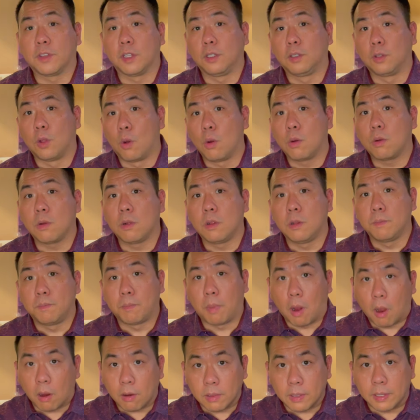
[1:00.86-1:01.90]
local
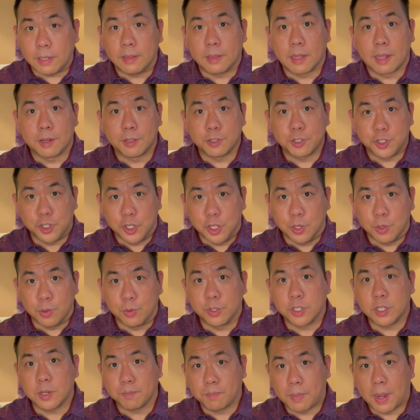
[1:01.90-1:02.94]
barley that is
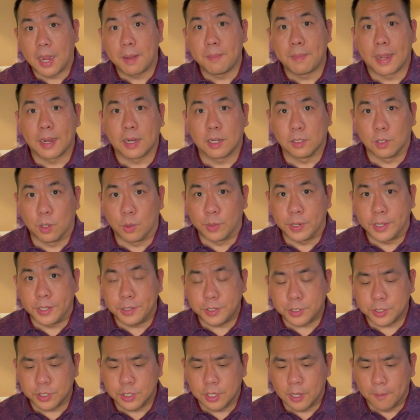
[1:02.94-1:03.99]
used by
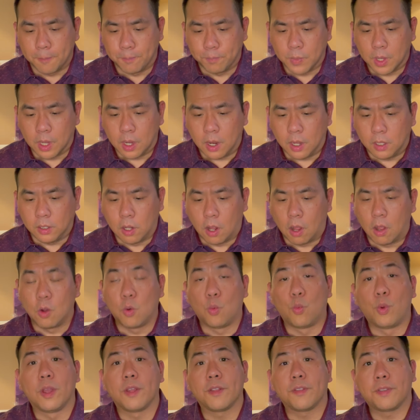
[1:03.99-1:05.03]
Macaloneys,
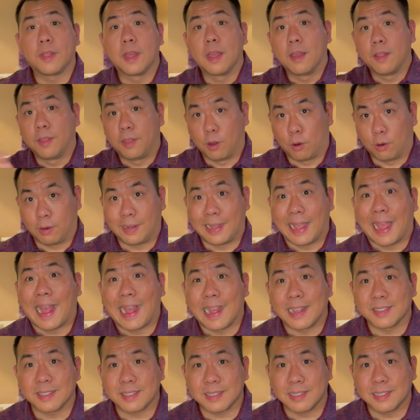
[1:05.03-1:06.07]
along with their
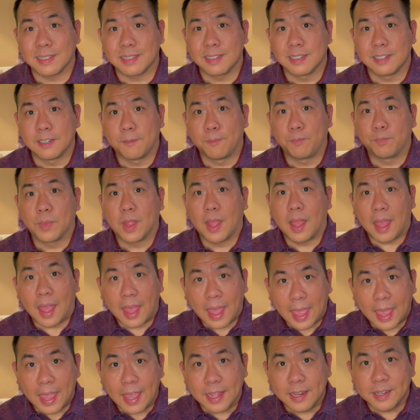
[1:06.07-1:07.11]
casks.
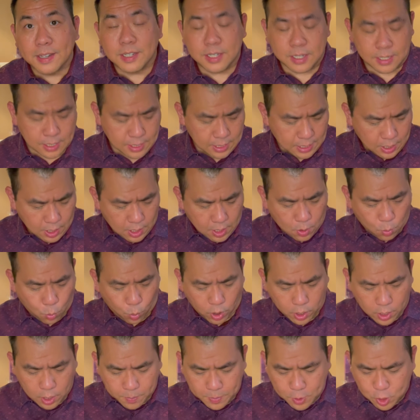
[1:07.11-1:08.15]
And we're
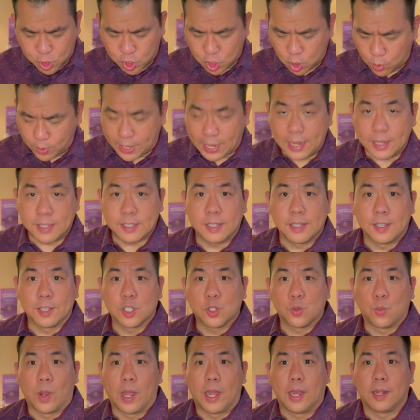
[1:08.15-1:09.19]
going to be showcasing
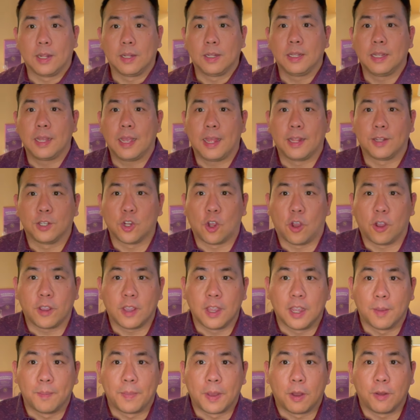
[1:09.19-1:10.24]
as well and
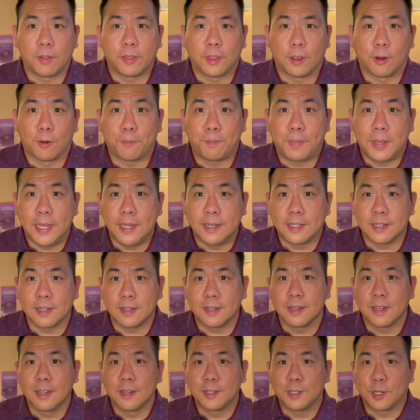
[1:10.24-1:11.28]
talking about their Peated
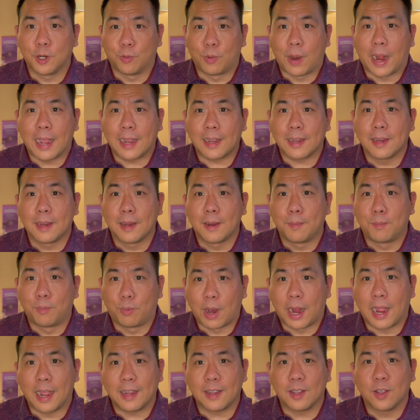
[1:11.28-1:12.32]
Dirac
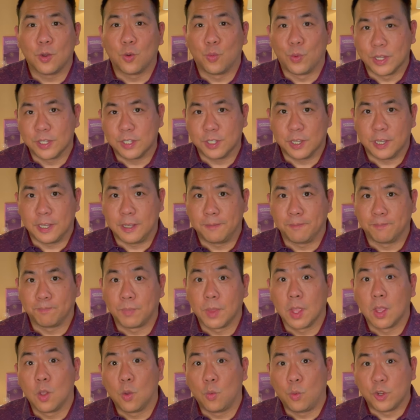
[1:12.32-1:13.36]
Brac whiskey,
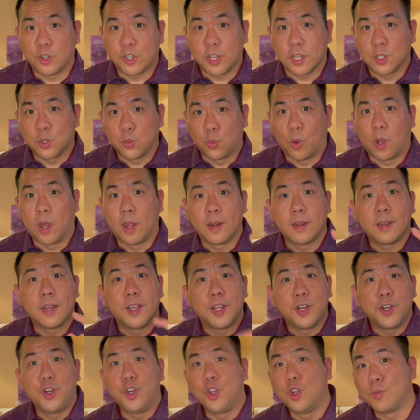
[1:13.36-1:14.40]
which has won
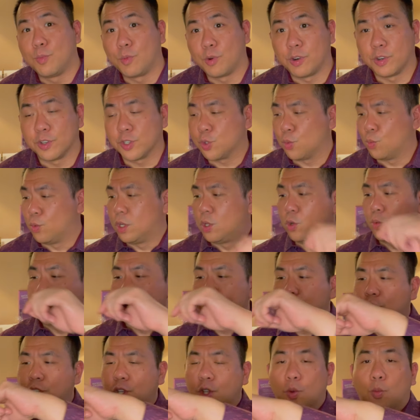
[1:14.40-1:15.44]
numerous World
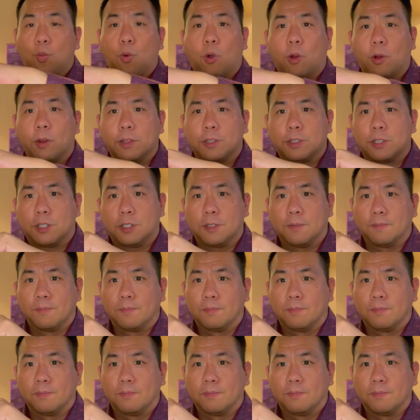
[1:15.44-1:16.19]
Whiskey Awards.